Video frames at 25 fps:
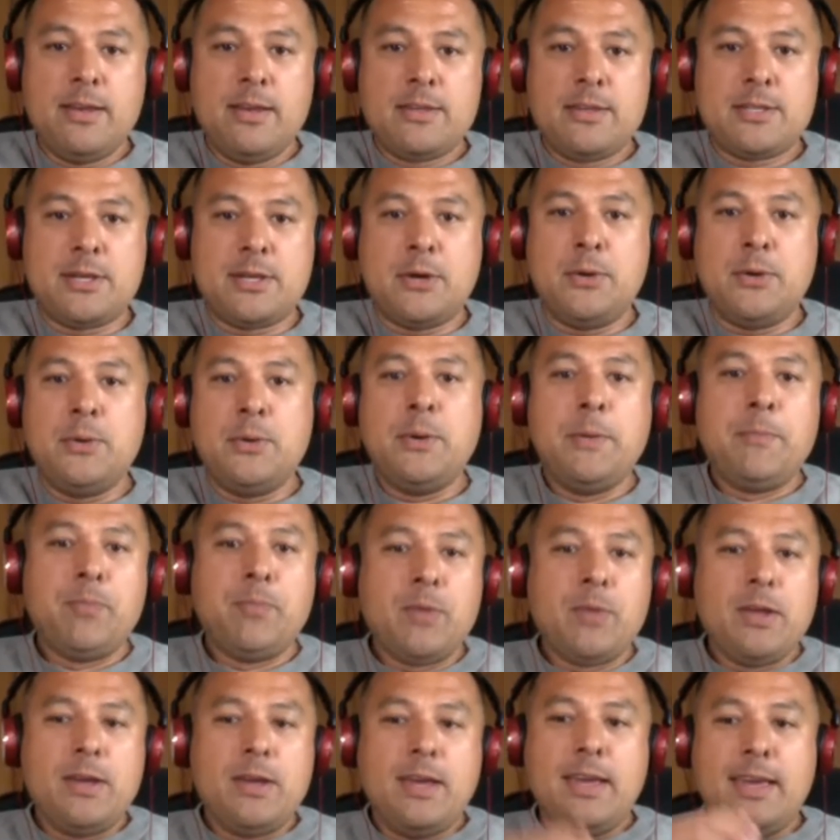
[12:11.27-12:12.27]
So
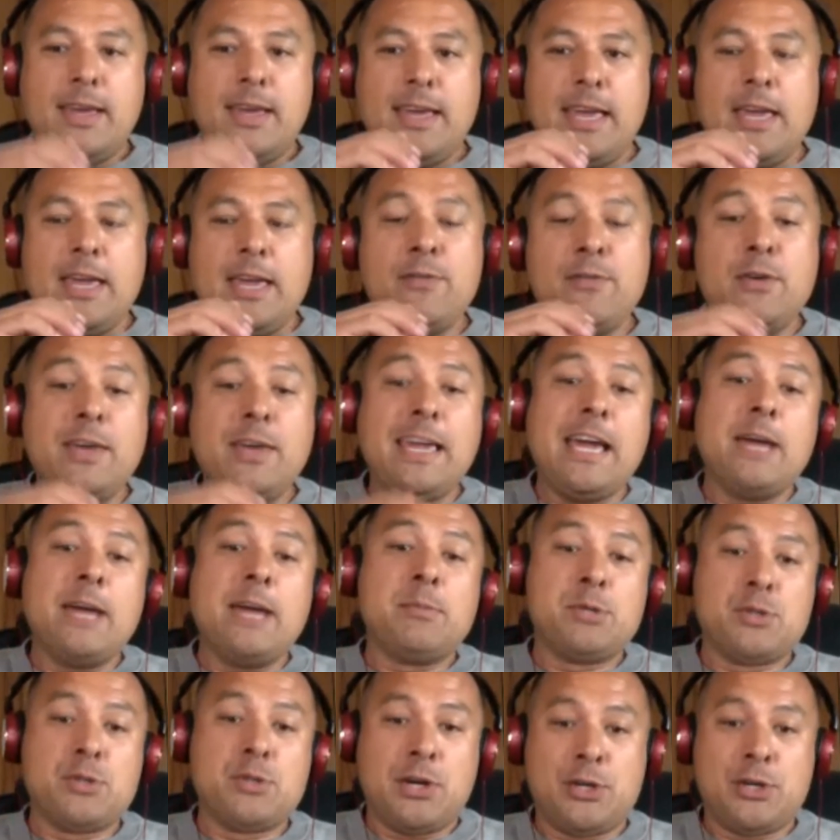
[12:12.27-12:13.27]
if you get
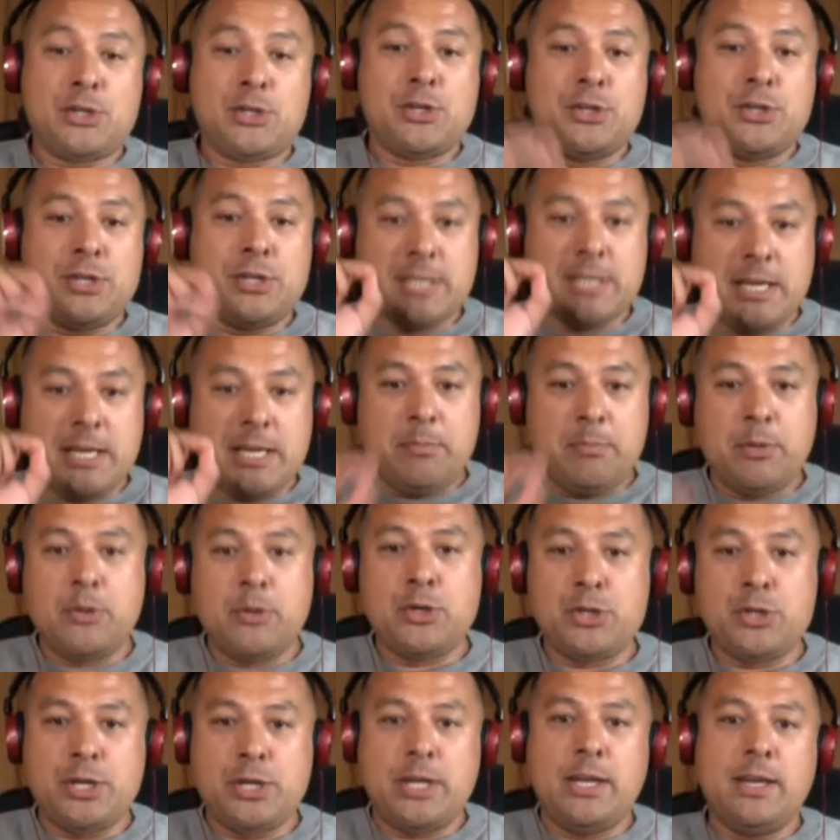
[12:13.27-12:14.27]
obstruction, just keep
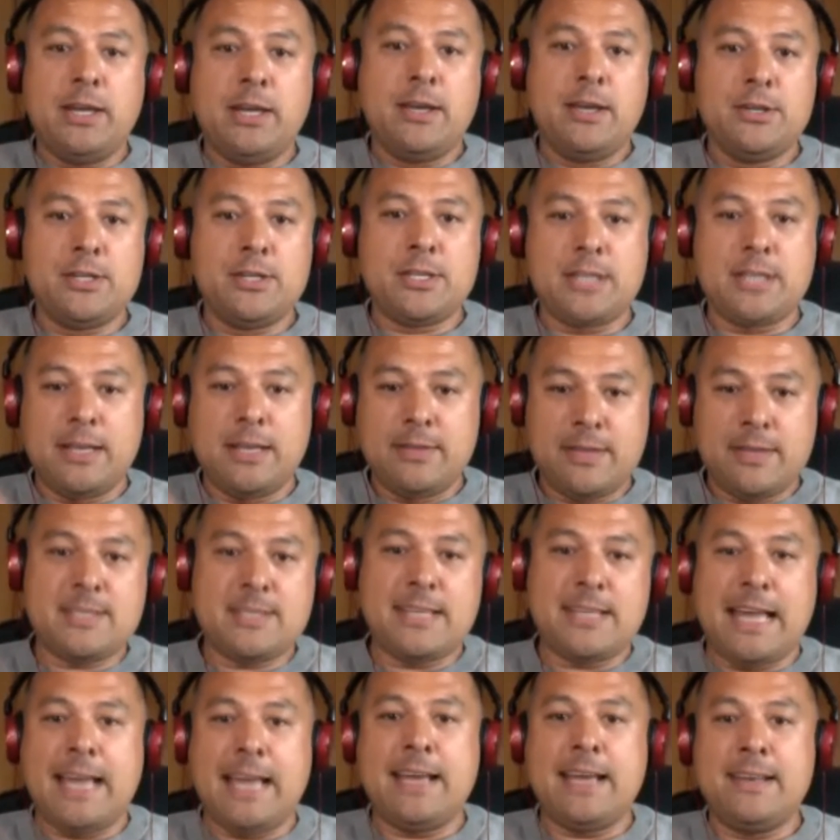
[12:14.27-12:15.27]
pushing and just
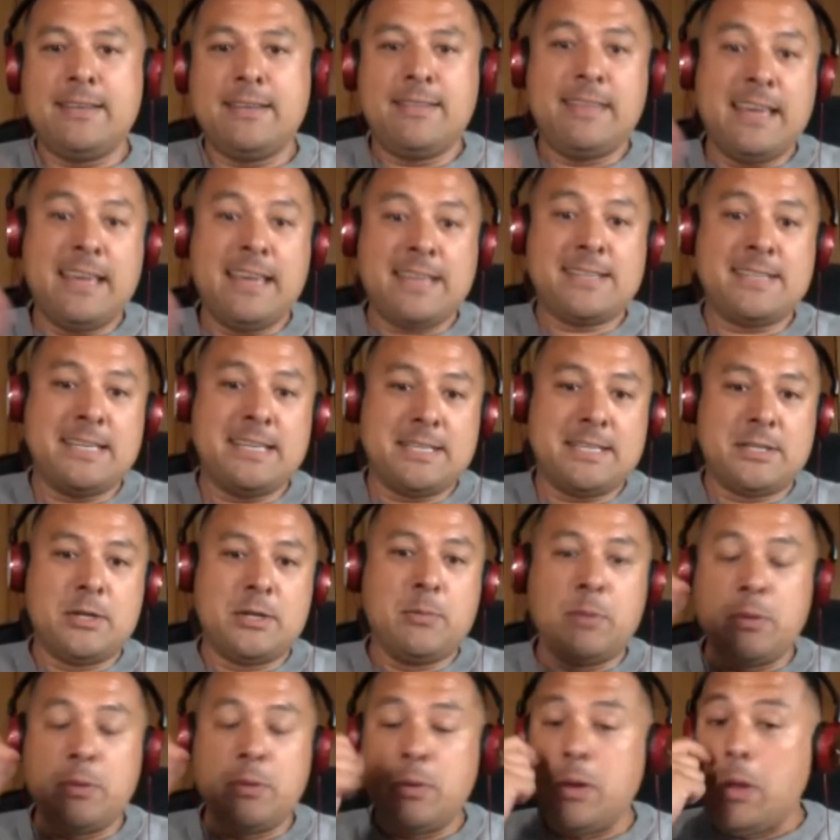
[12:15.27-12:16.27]
understand their
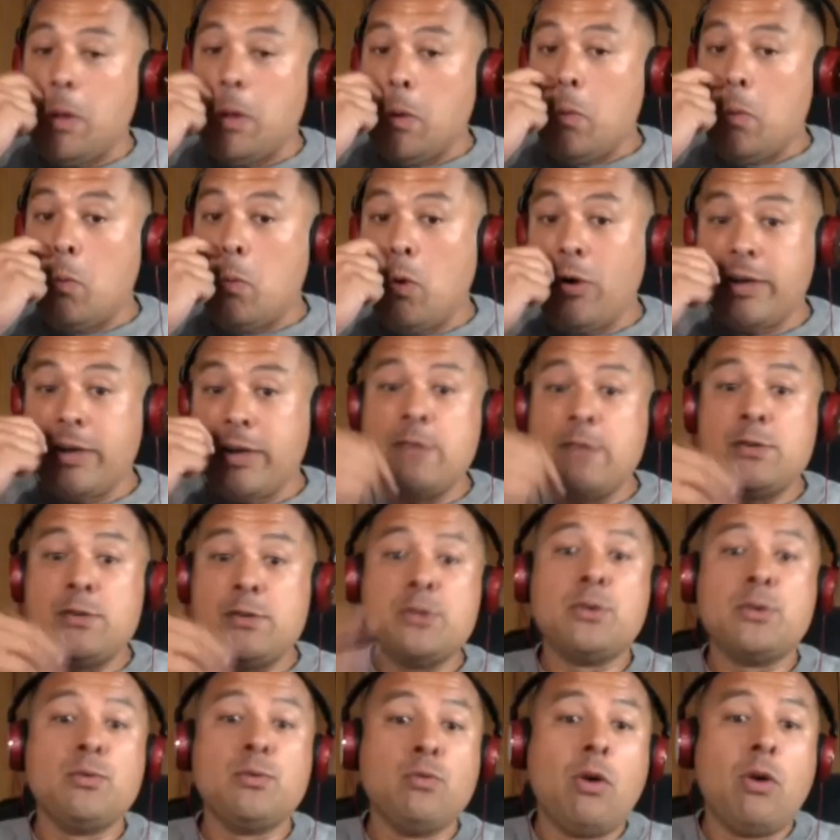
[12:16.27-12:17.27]
system and what gives
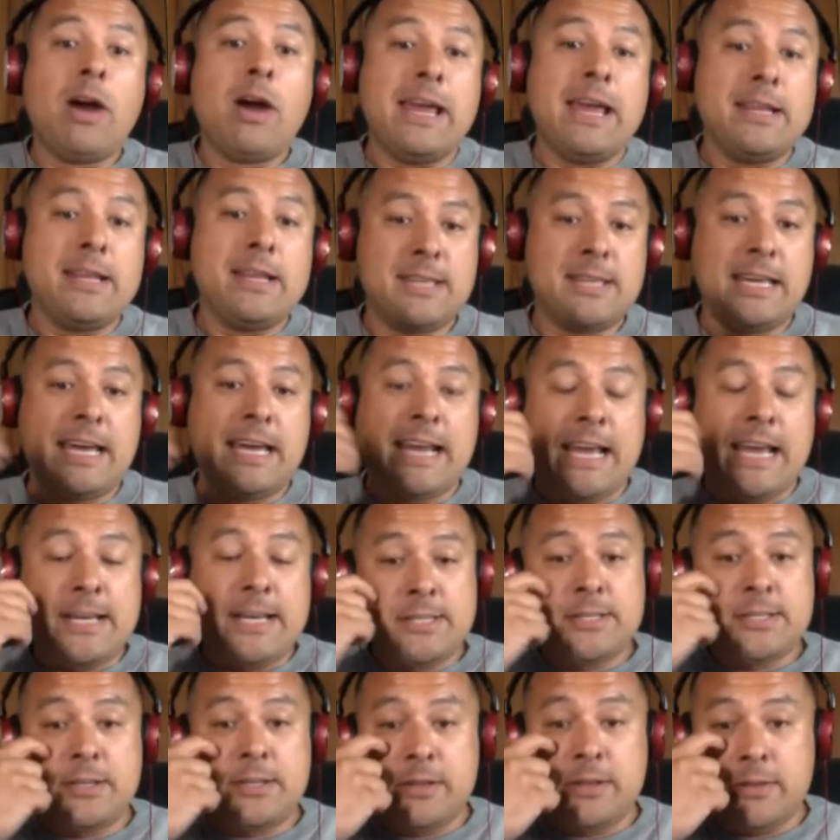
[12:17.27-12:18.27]
you the right to get
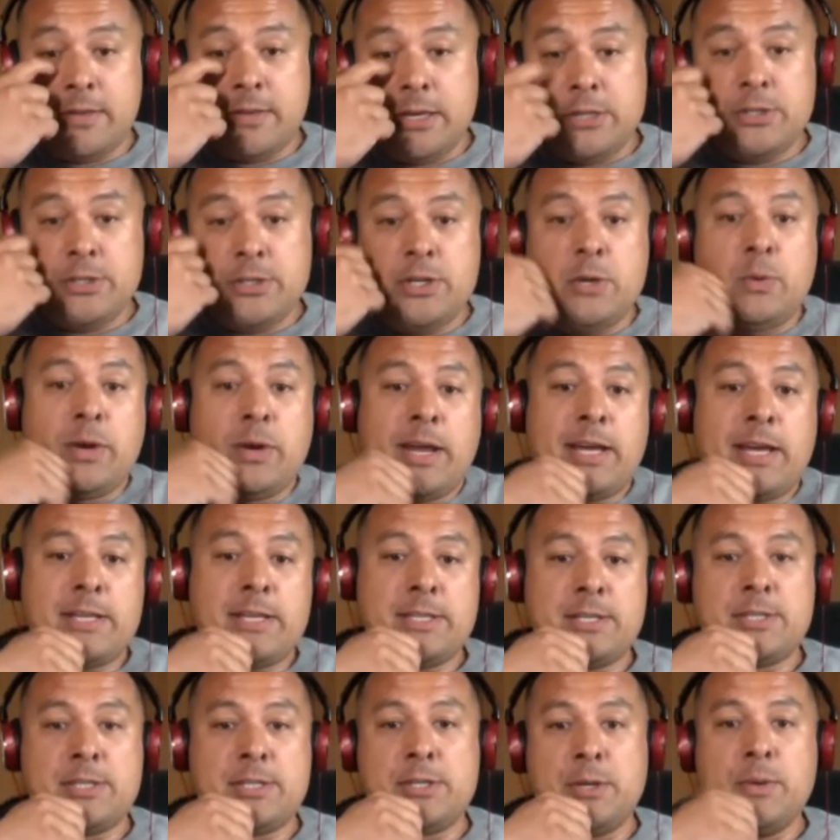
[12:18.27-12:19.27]
access to the things that you want
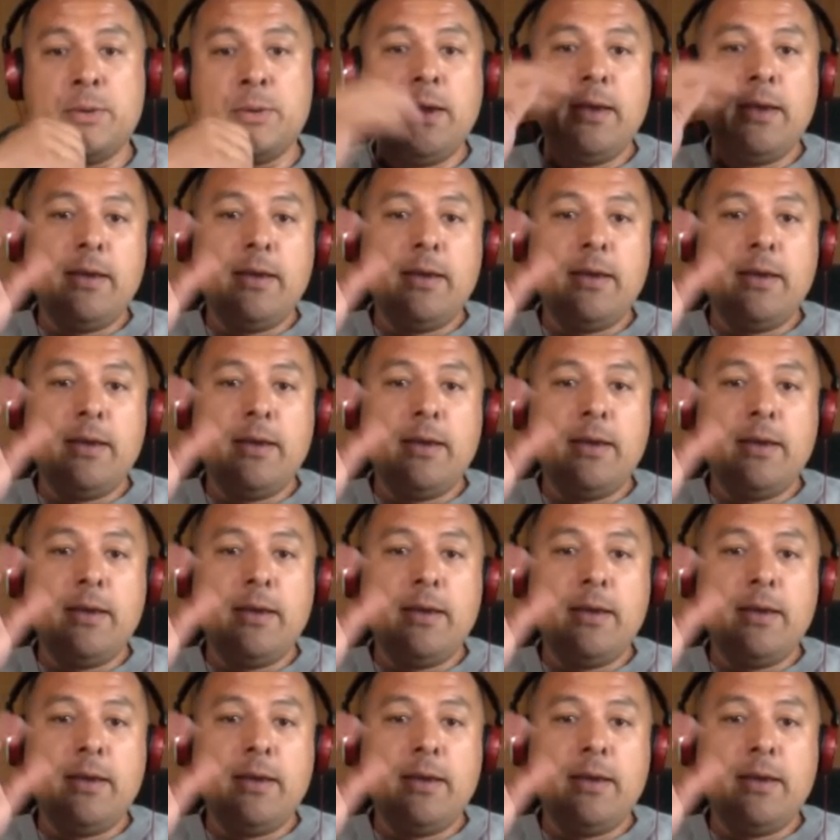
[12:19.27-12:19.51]
access to.